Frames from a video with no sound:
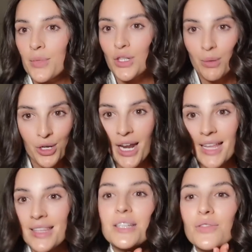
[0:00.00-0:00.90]
So I'm going to
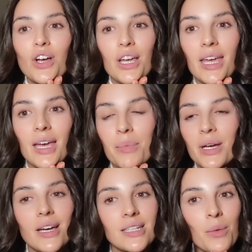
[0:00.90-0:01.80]
end this vlog here
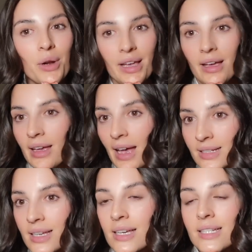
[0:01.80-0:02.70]
because I want to get it
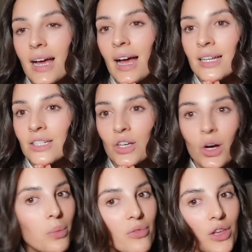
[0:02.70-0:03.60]
edited and
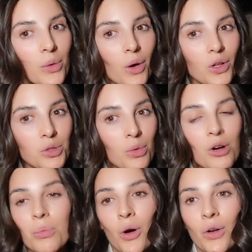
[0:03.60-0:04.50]
up for you all
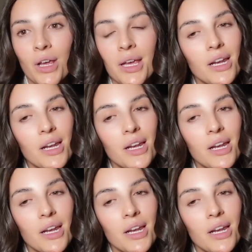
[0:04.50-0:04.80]
tomorrow morning.